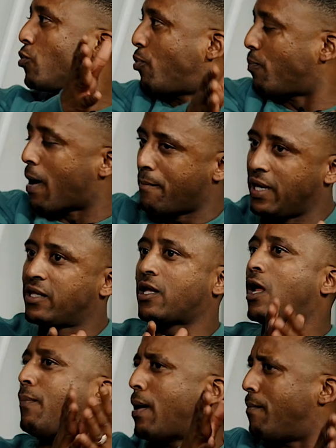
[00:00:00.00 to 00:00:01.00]
first, to put my
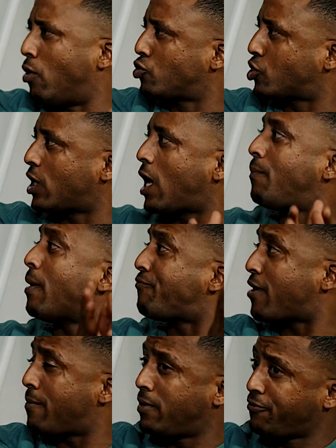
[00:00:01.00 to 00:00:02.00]
mental, health, my emotional,
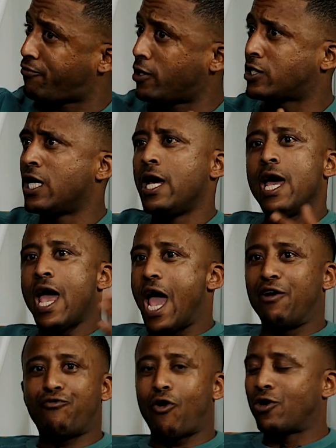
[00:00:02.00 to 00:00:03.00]
health, my family first.
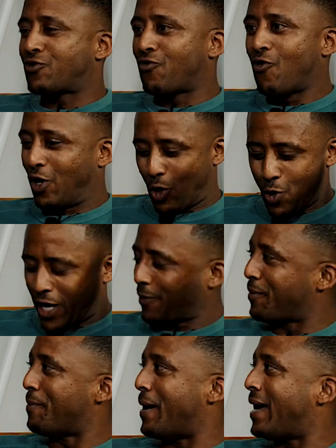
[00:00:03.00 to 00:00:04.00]
And fast forward,
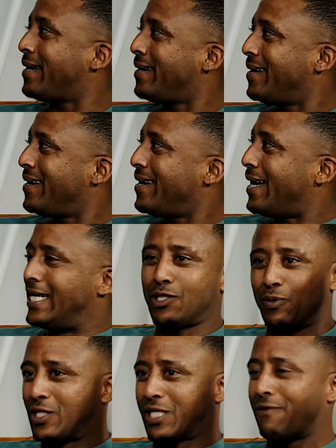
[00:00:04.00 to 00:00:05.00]
look at me, man.
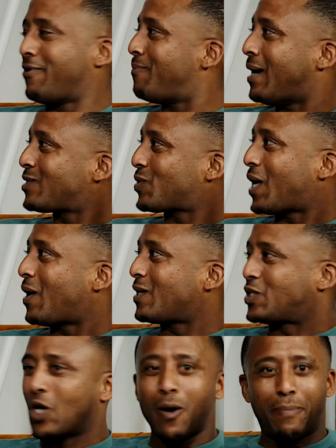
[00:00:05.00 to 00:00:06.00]
It's been seven months
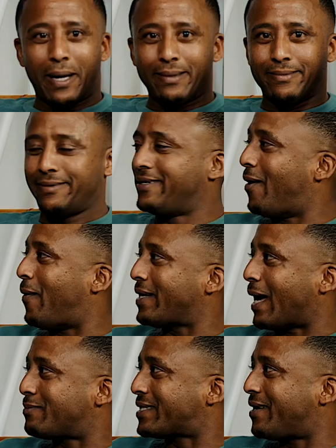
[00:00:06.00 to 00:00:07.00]
without a job, and you
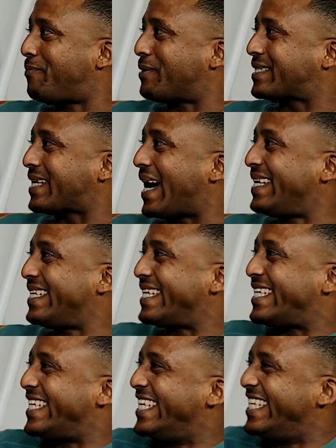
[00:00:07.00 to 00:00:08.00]
know what? I'm still shining.